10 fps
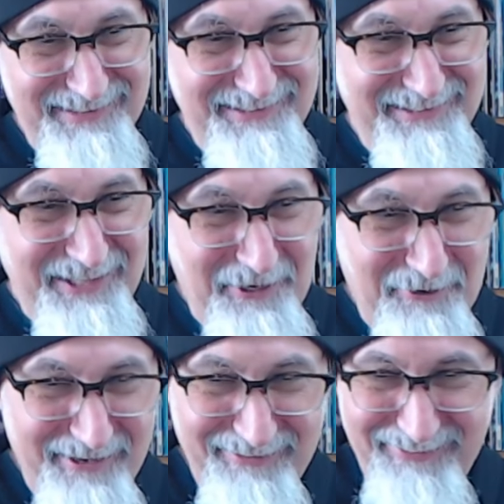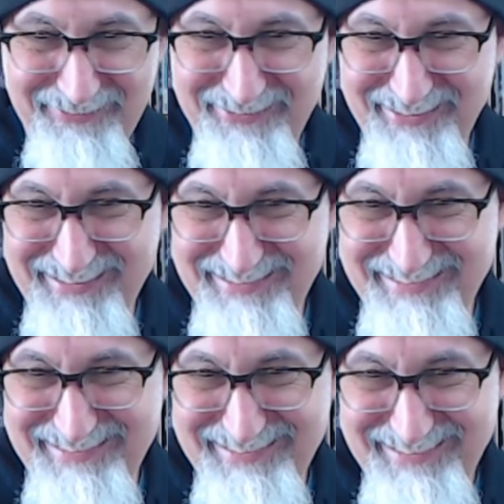Stay away from
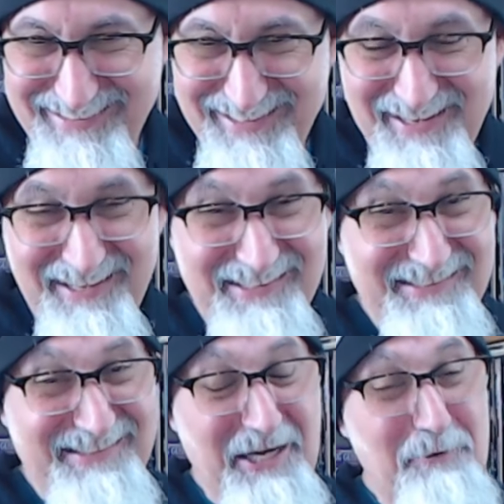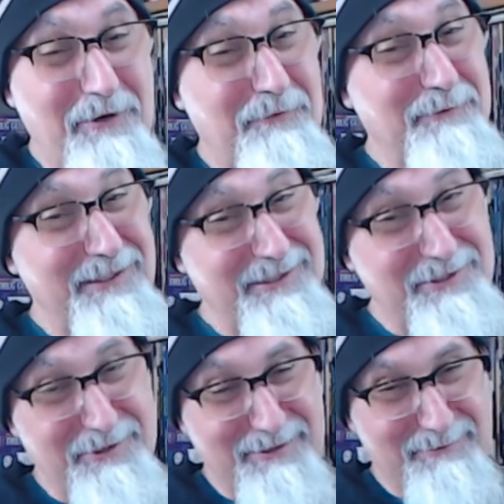crazy. Stay away from the
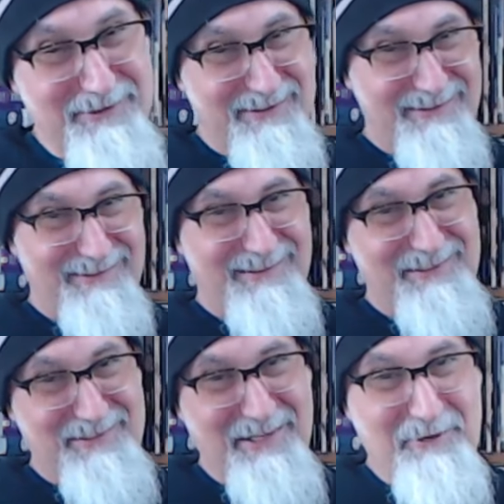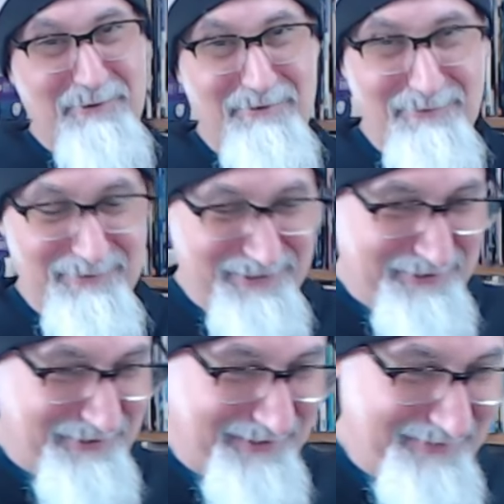extremes. Stay away from the
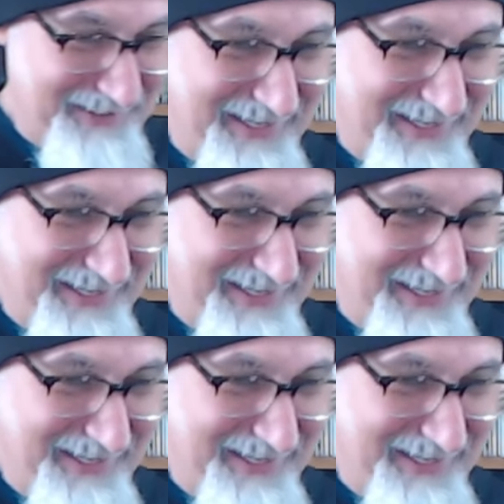extremes.